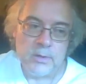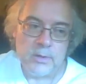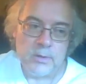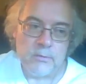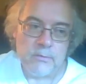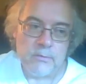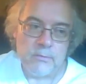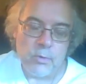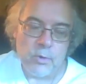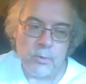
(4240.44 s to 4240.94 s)

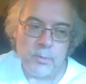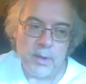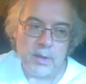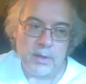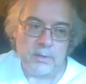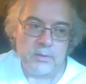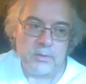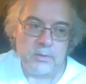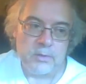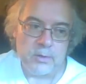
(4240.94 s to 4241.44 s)
formats.
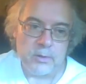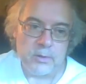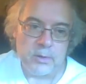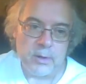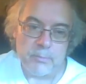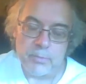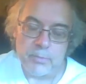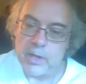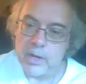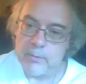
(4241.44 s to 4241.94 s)
So I'm
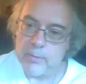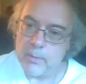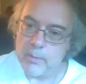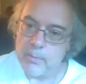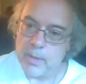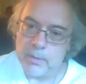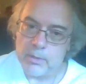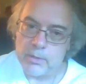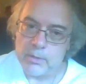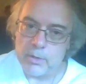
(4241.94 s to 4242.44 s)
thinking about maybe
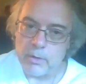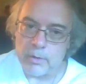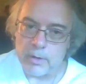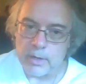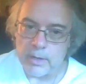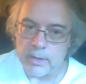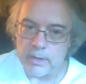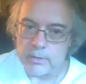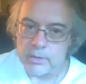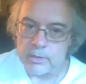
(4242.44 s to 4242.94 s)
starting an
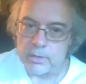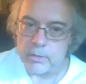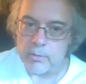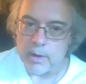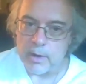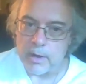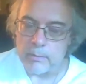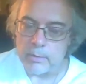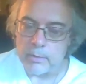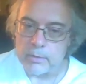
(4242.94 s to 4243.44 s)

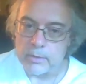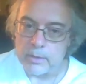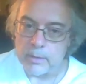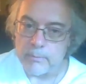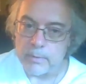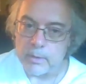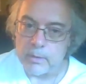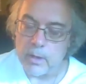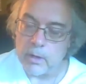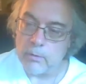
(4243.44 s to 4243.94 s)
Instagram or something.
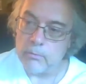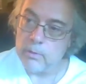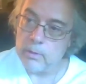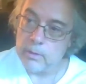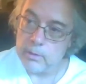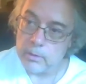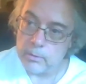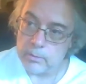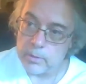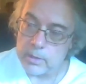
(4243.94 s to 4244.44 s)
I really
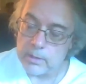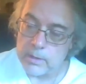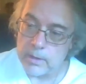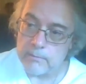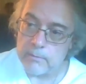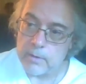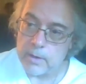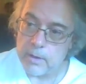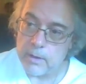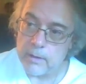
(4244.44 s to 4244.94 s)
don't think I've
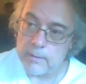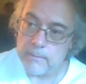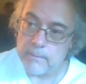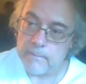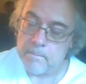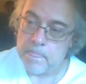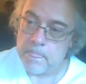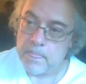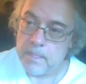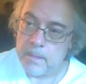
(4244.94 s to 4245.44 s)
got.
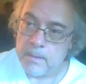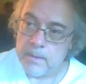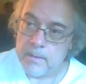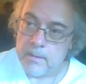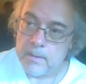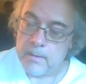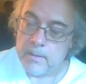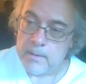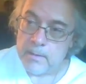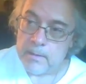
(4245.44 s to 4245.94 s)

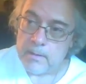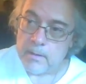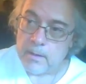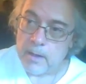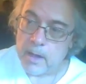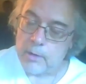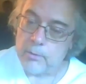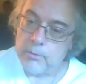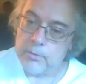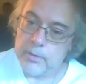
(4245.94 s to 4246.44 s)
I
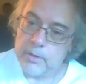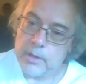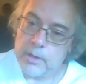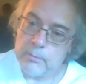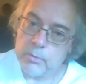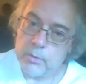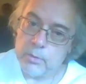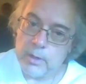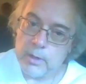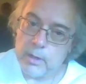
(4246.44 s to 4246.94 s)
don't think I'm really.
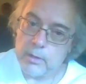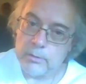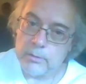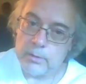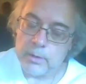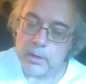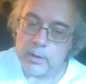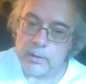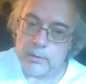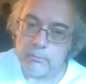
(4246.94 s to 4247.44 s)
I don't think I
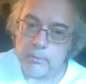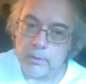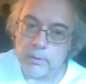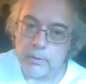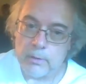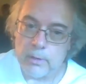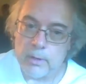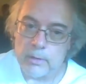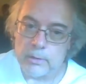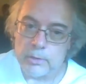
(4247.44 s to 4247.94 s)
can really
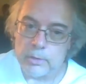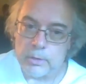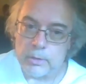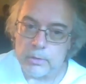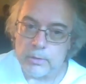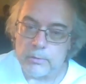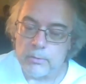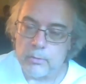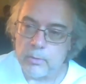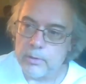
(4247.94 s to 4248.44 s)
launch a.
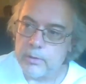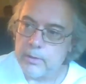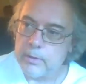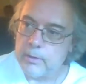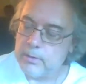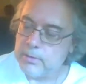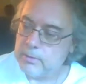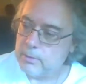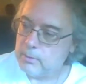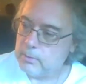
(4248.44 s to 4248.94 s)
What do they?
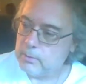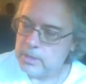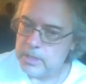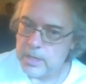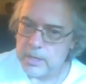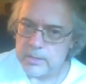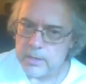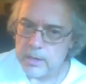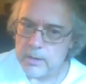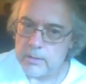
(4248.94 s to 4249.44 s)

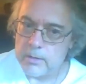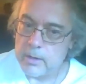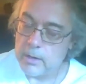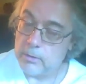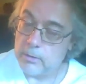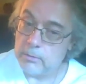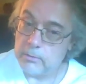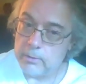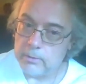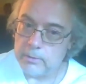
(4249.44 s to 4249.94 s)
TikTok. I don't
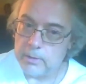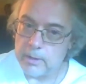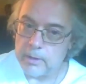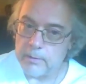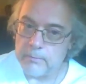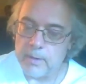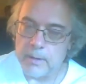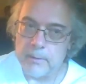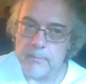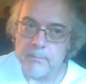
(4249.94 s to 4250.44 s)
really think I,
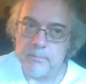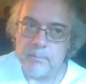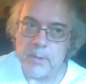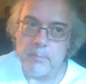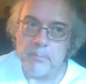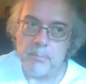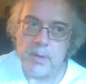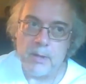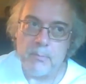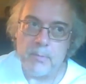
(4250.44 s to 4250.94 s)
I, I
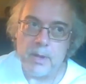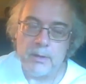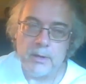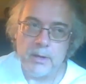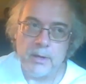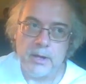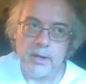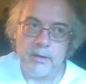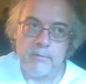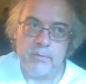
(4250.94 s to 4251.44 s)
may not
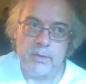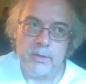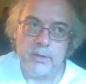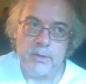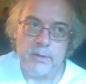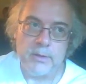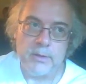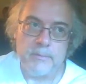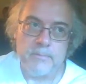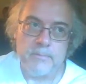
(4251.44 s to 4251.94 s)
have the uh,